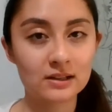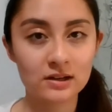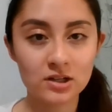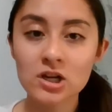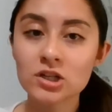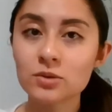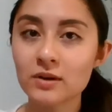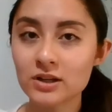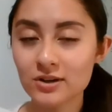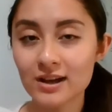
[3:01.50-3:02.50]
Do you
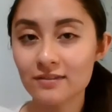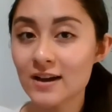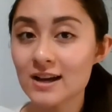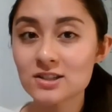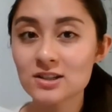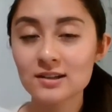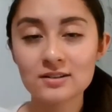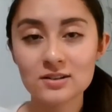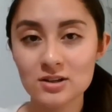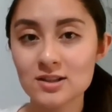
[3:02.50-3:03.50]
want to try it faster,
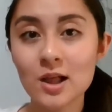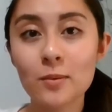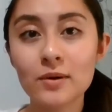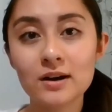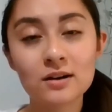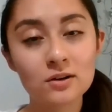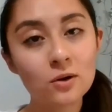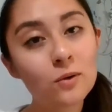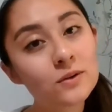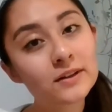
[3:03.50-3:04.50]
slower,
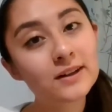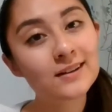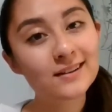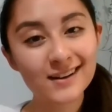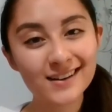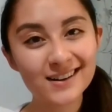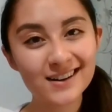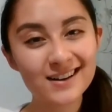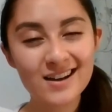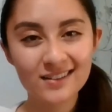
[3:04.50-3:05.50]
colder, hotter?
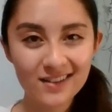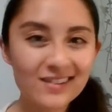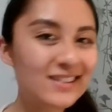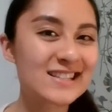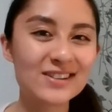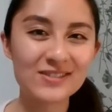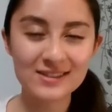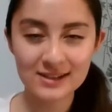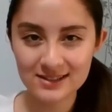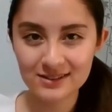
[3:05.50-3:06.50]
All these different
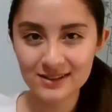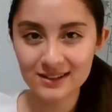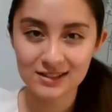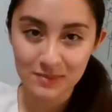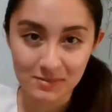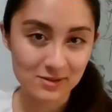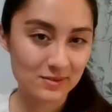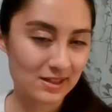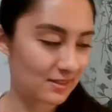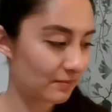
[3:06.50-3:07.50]
things that you can experiment with.
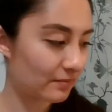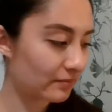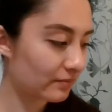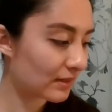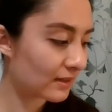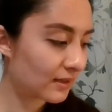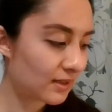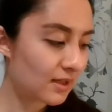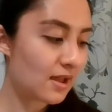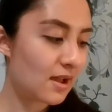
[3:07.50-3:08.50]

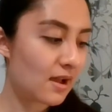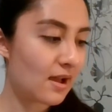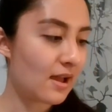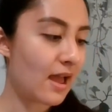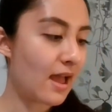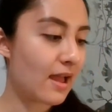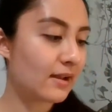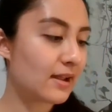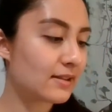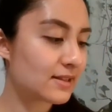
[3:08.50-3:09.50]
And
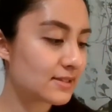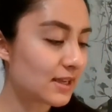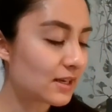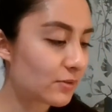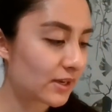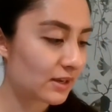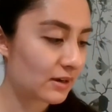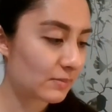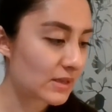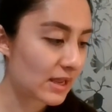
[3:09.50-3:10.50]
the second point here,
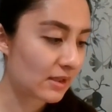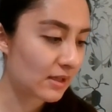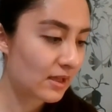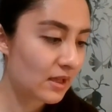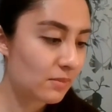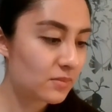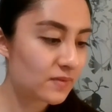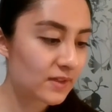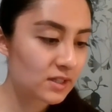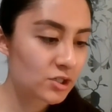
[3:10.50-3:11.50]
B,
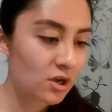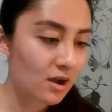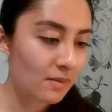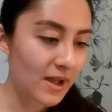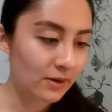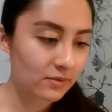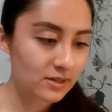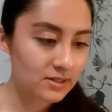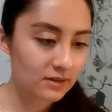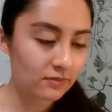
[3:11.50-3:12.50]
moving the jaw backwards
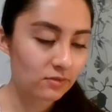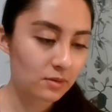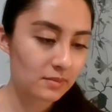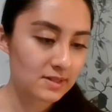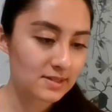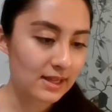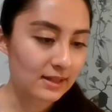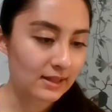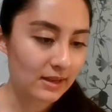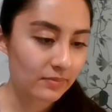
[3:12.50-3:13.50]
and forwards
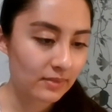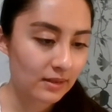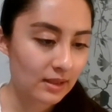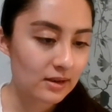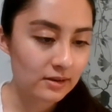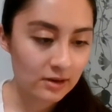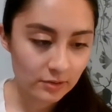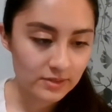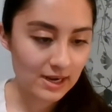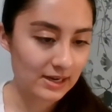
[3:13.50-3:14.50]
slightly.
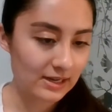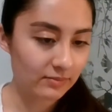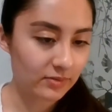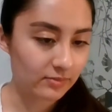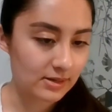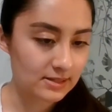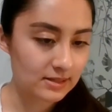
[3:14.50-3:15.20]
Note any improvement.